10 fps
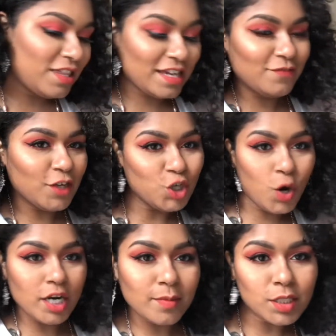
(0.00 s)
Thanks for
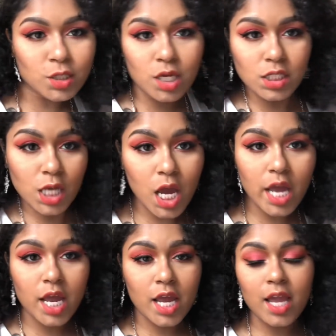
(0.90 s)
joining me
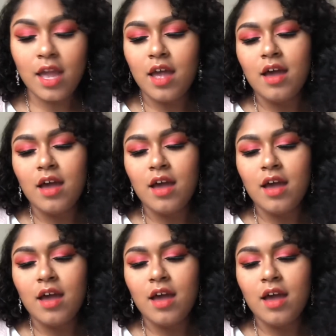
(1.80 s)
today.